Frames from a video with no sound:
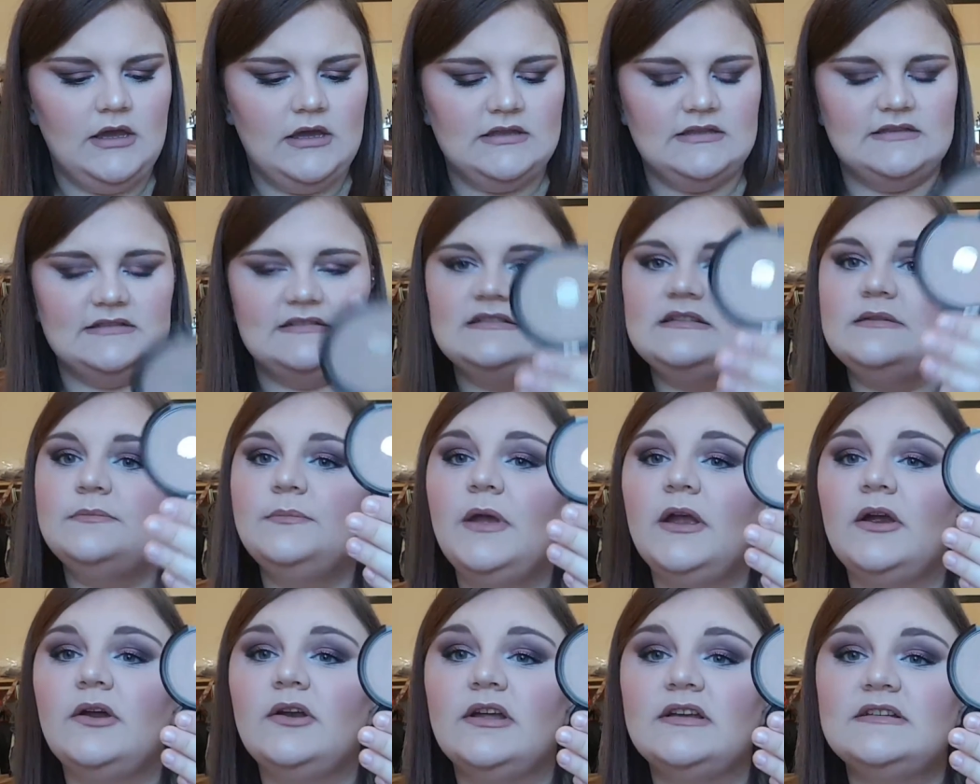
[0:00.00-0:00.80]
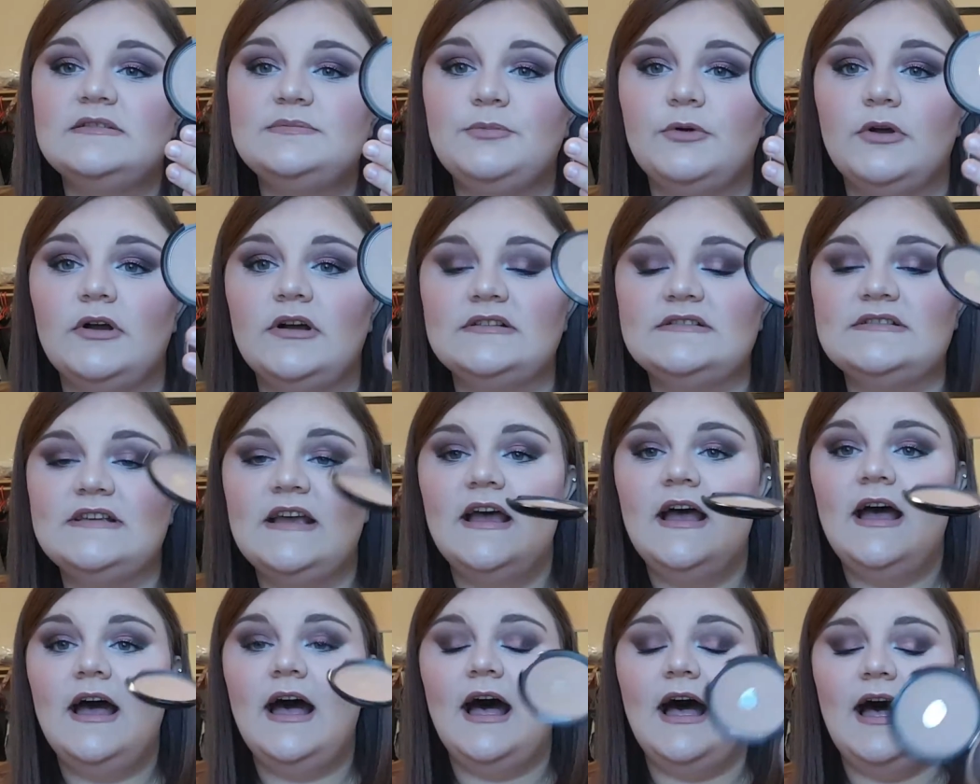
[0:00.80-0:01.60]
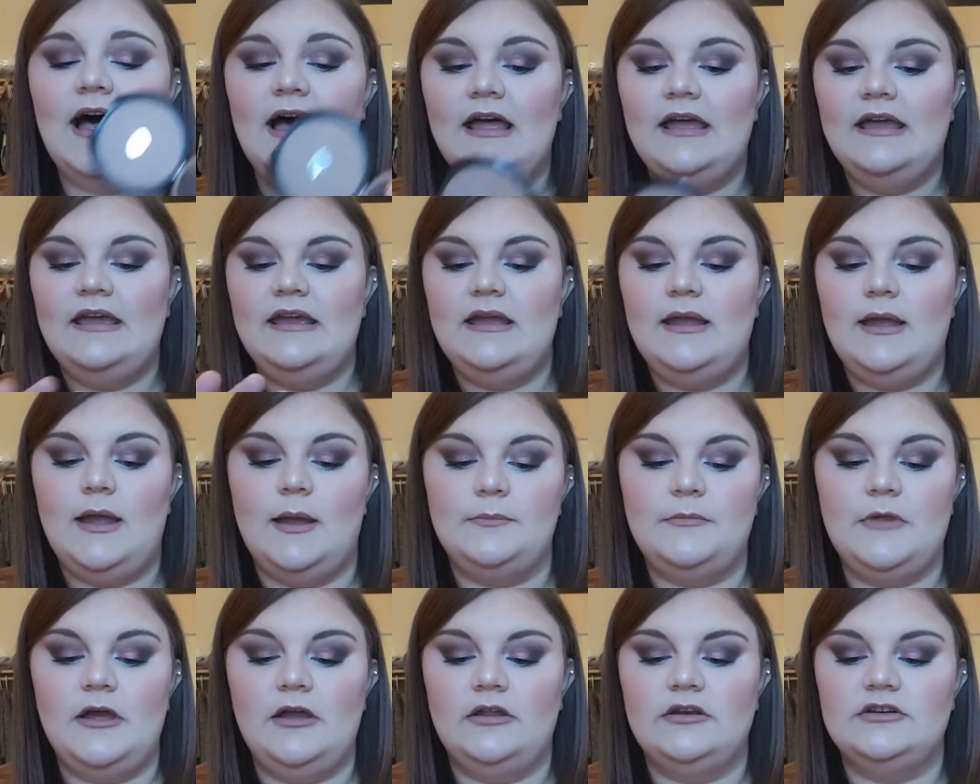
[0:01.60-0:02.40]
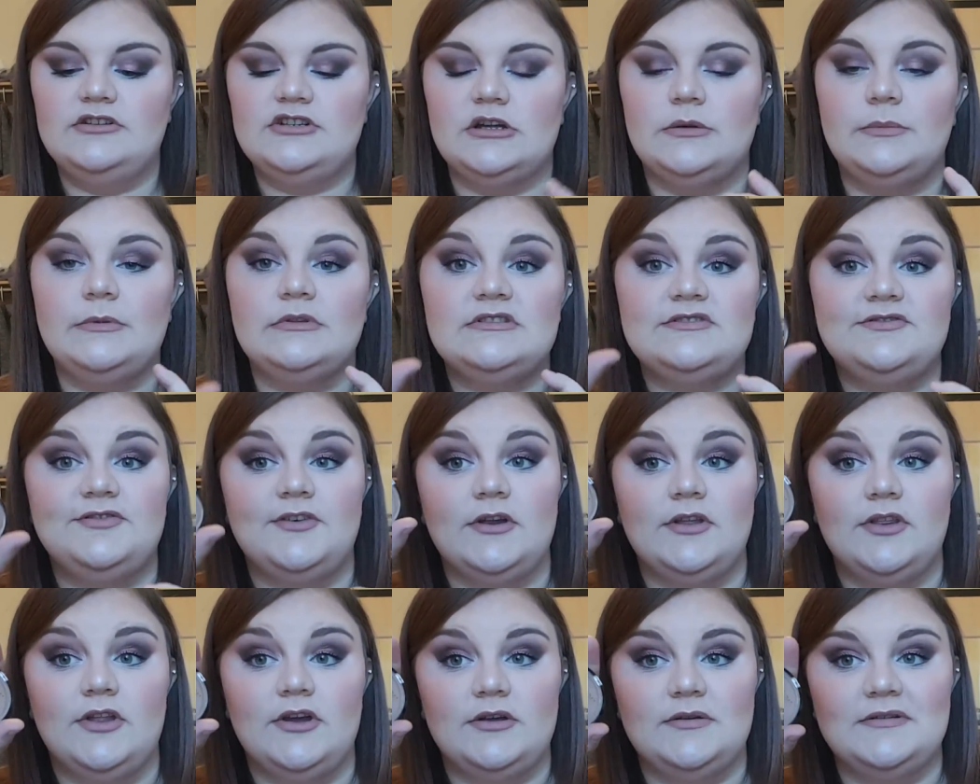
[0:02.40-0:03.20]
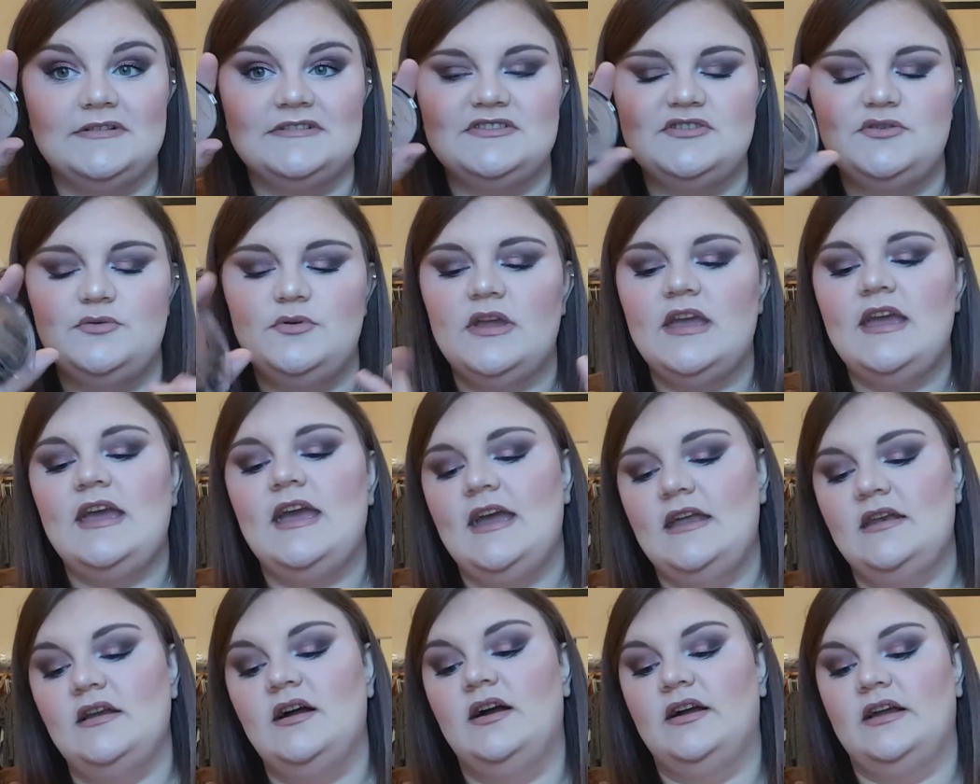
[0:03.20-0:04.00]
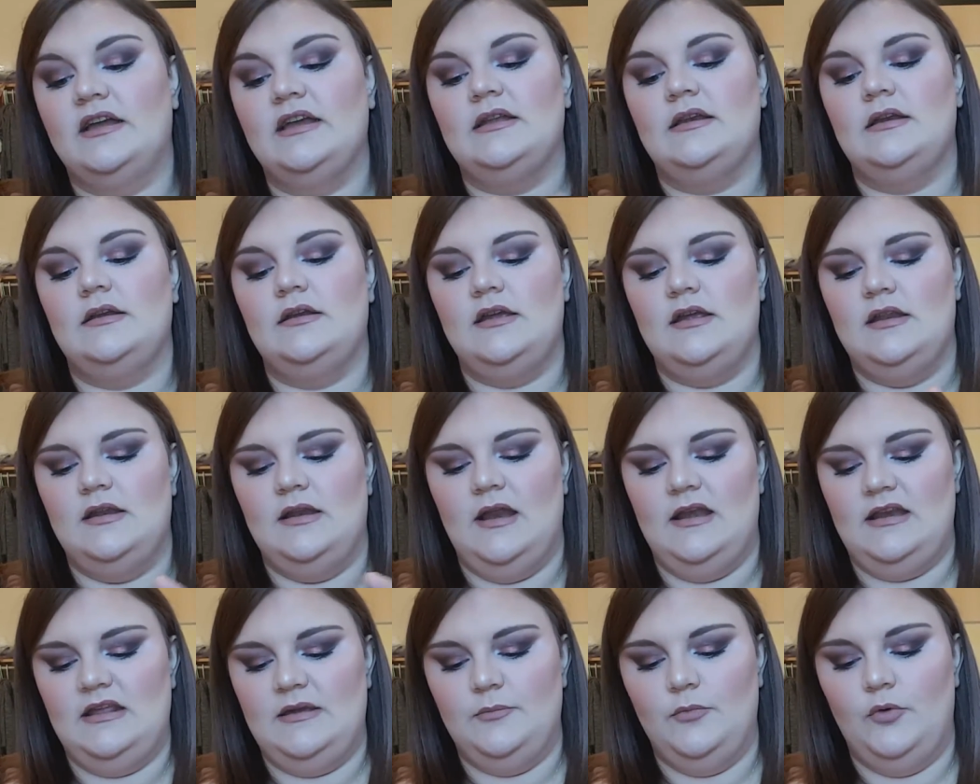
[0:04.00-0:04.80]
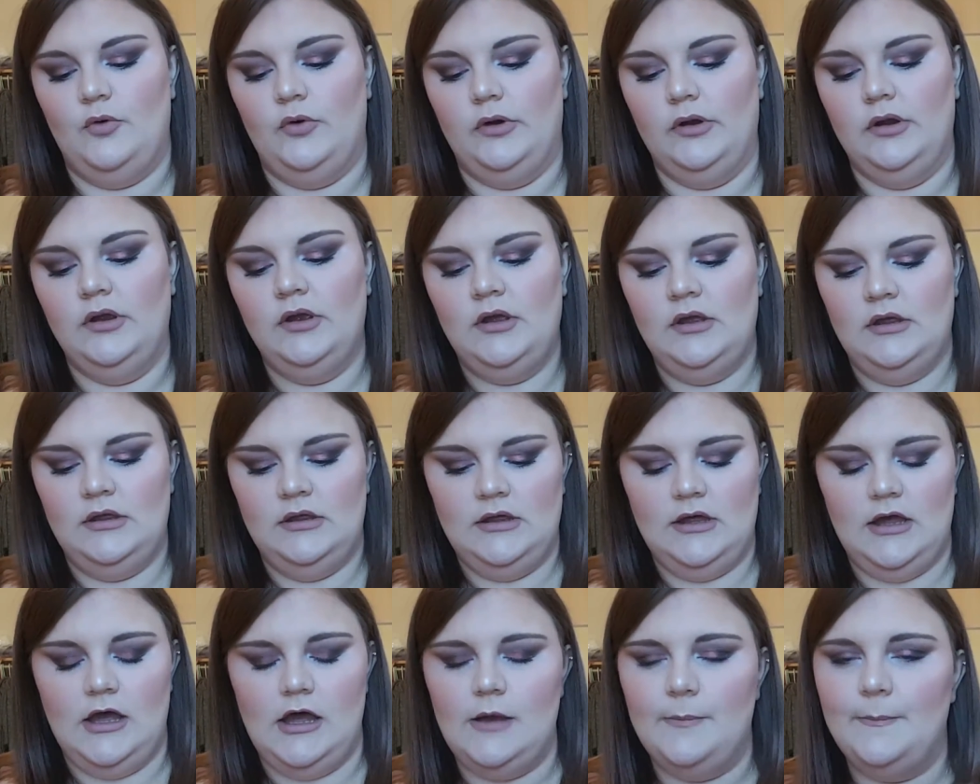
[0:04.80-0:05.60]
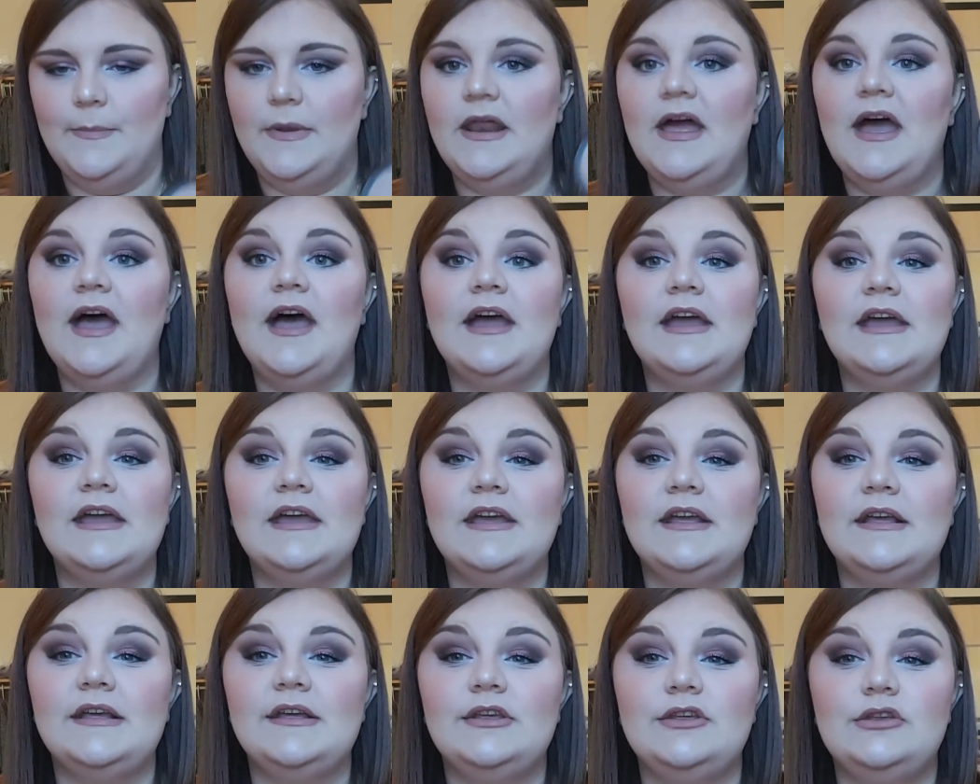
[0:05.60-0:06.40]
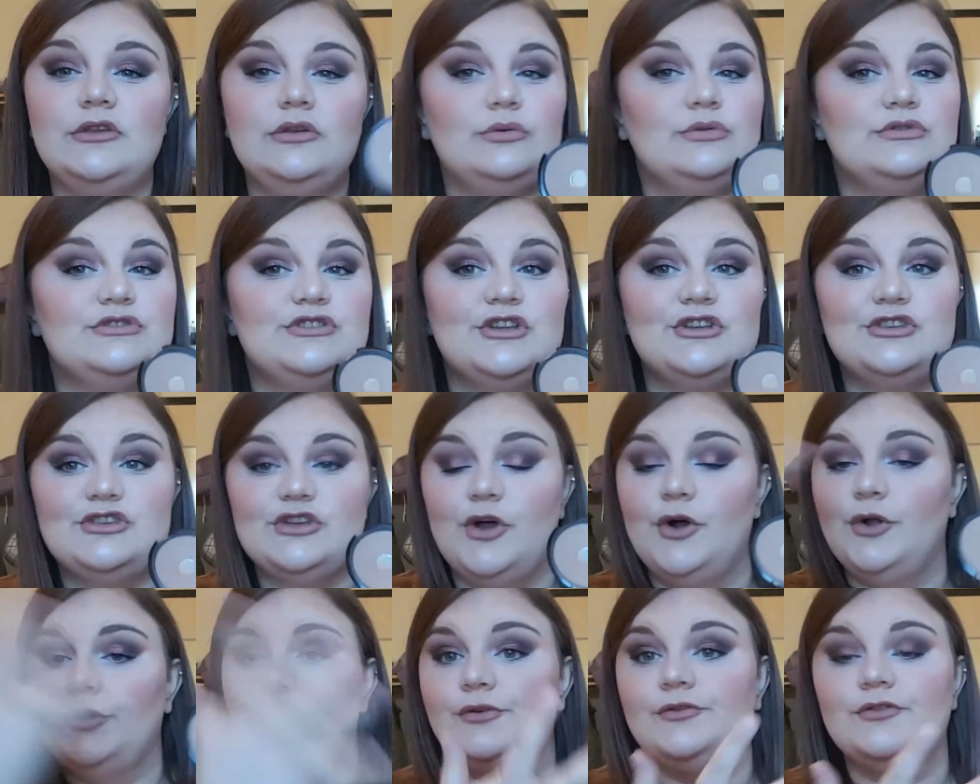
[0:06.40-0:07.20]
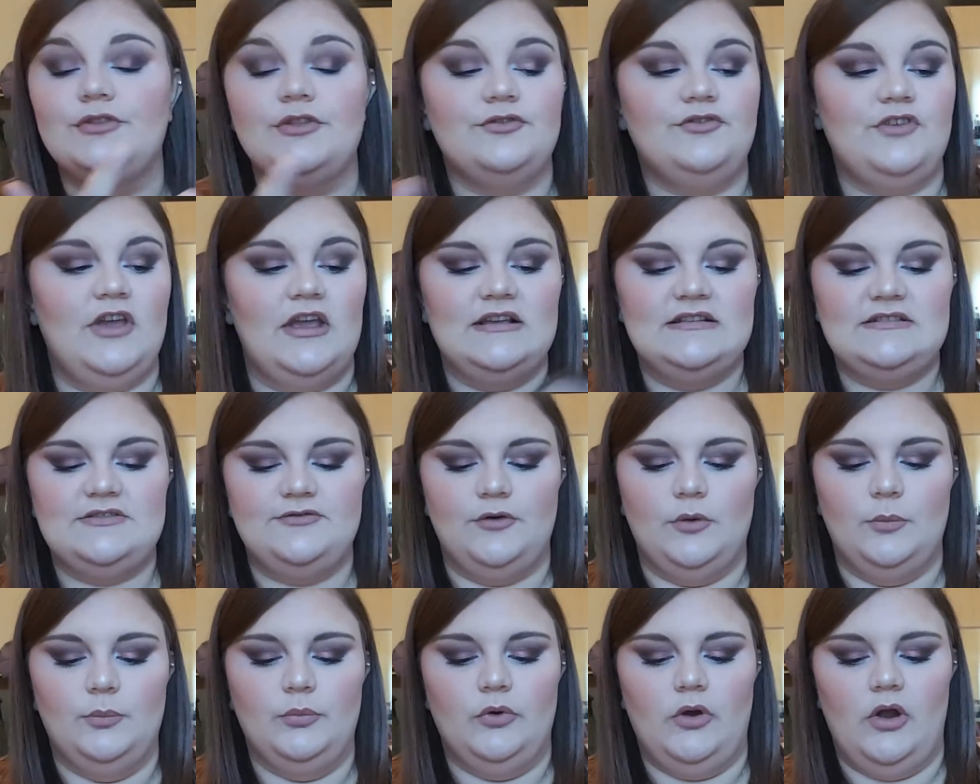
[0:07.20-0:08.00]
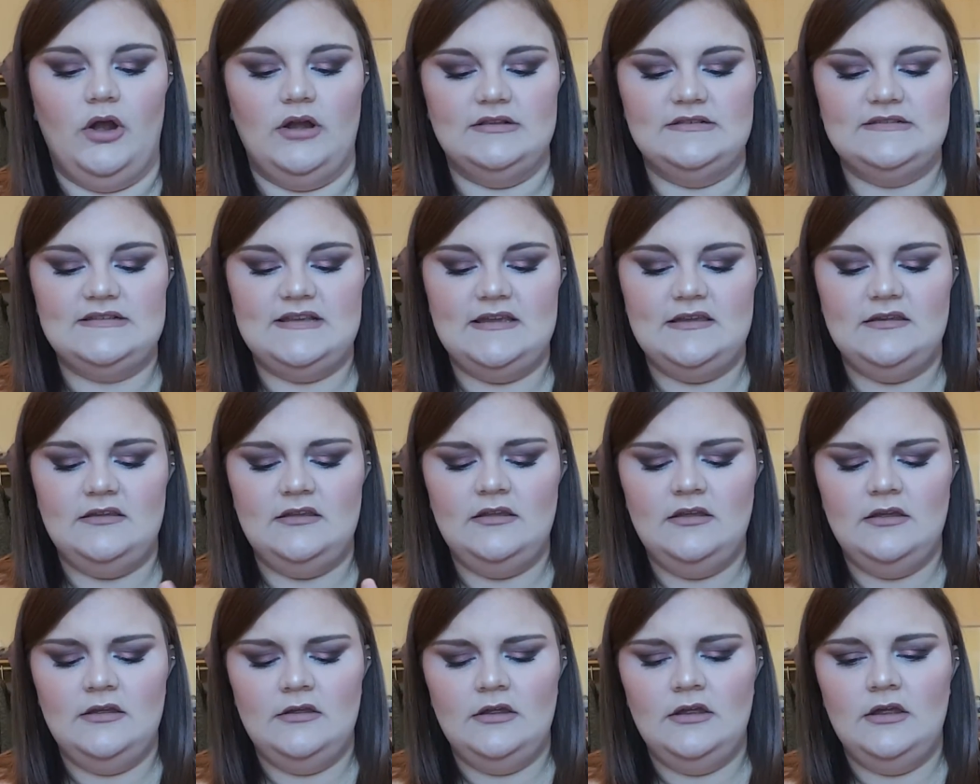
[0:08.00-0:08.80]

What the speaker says: This is in Paradise Bronze. I'm not going to talk about this very long because you cannot get it anymore. But I use this all over the face for bronzing.